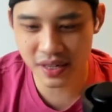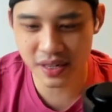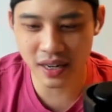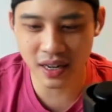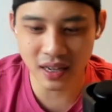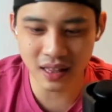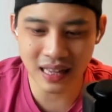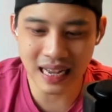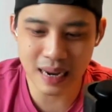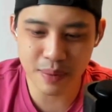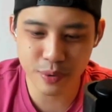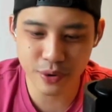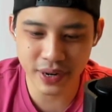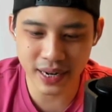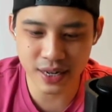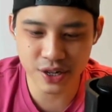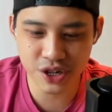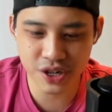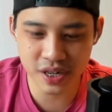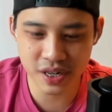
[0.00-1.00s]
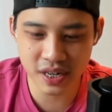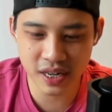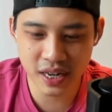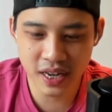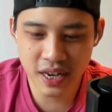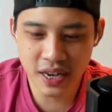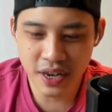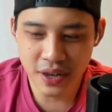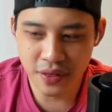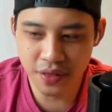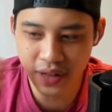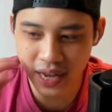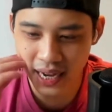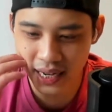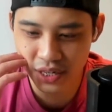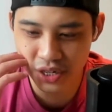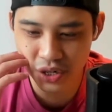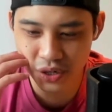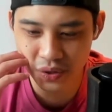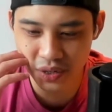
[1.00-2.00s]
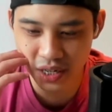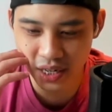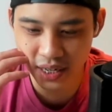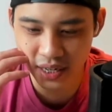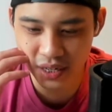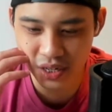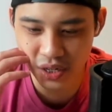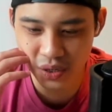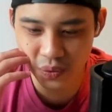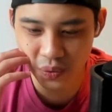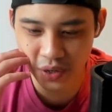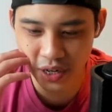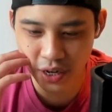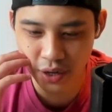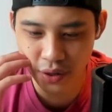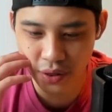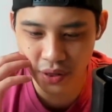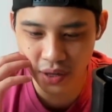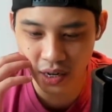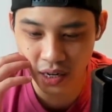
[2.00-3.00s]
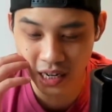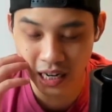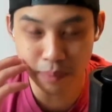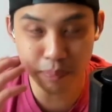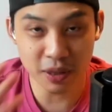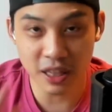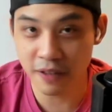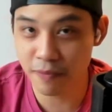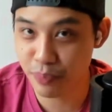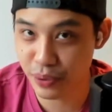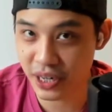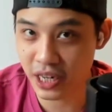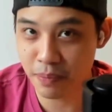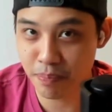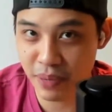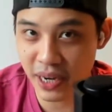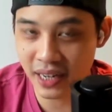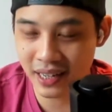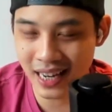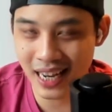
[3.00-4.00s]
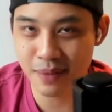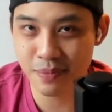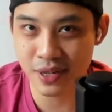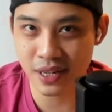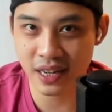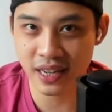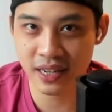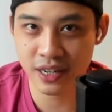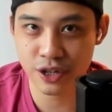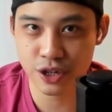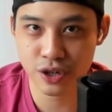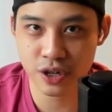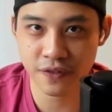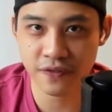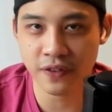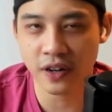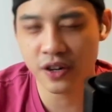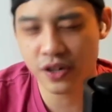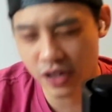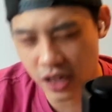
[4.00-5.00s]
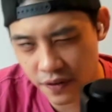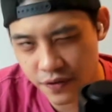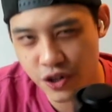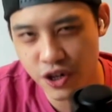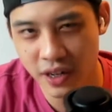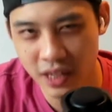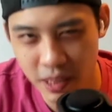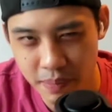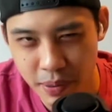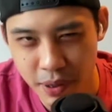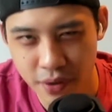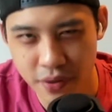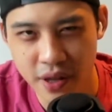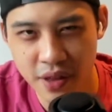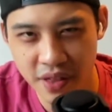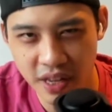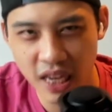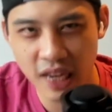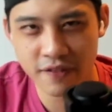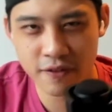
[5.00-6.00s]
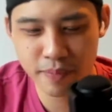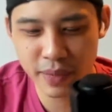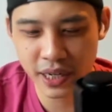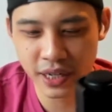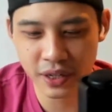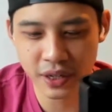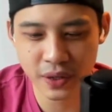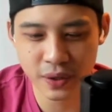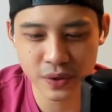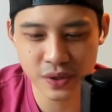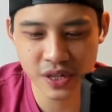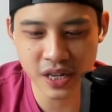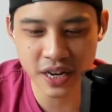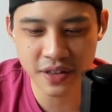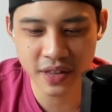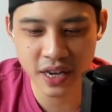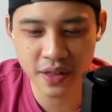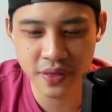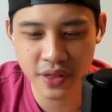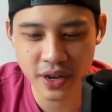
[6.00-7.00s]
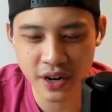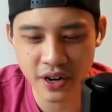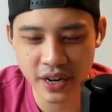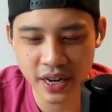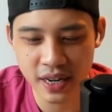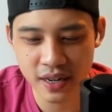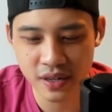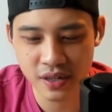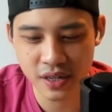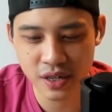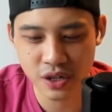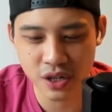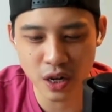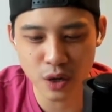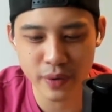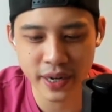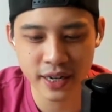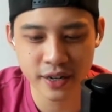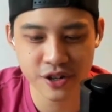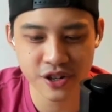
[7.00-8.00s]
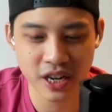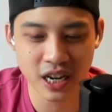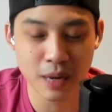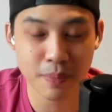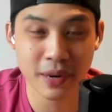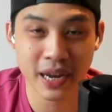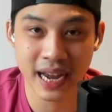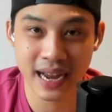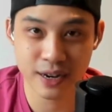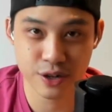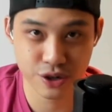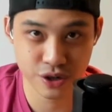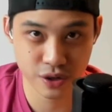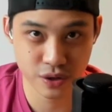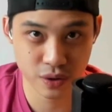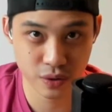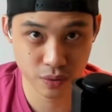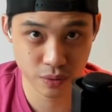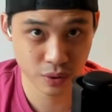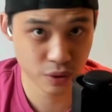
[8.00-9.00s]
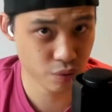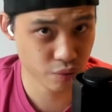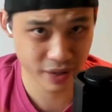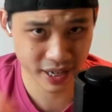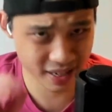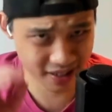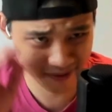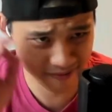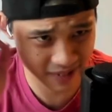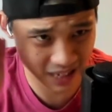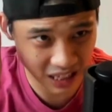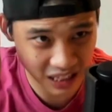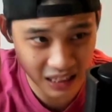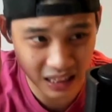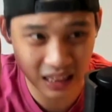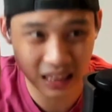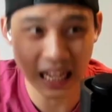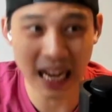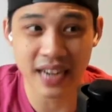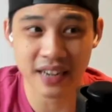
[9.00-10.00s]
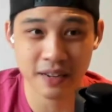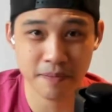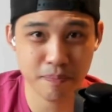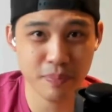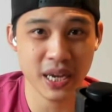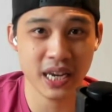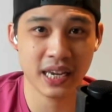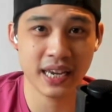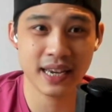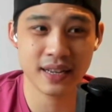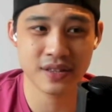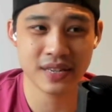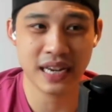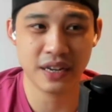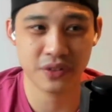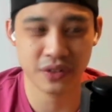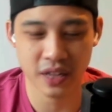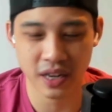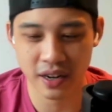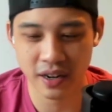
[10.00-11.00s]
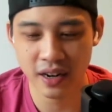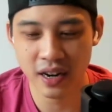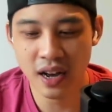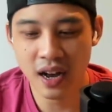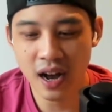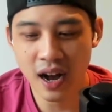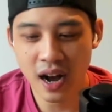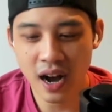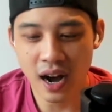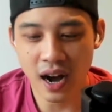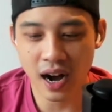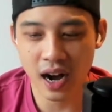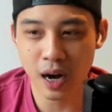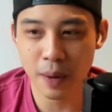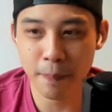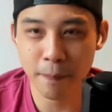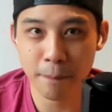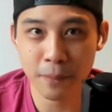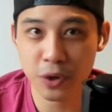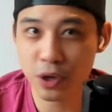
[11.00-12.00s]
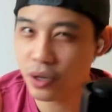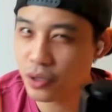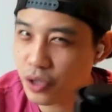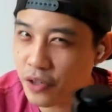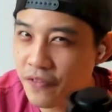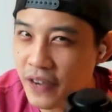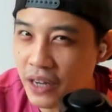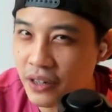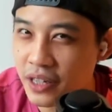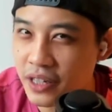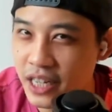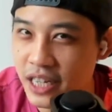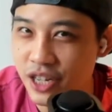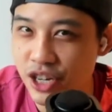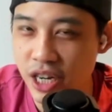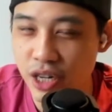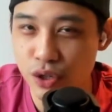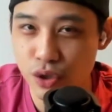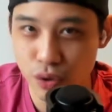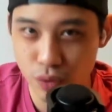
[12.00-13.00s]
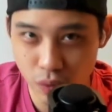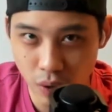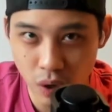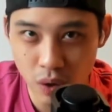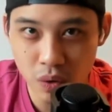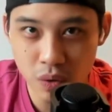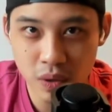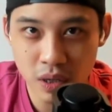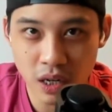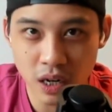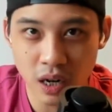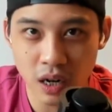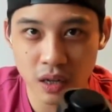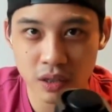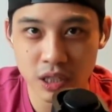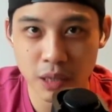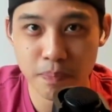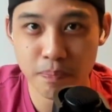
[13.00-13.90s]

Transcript: is a collaboration that you did with a couple of pretty big names in industry. First off, Charlie Puth, I think everybody knows. And then there is the songwriter Jacob Kasher, who's written a lot of big hits out there. You also found a DJ duo called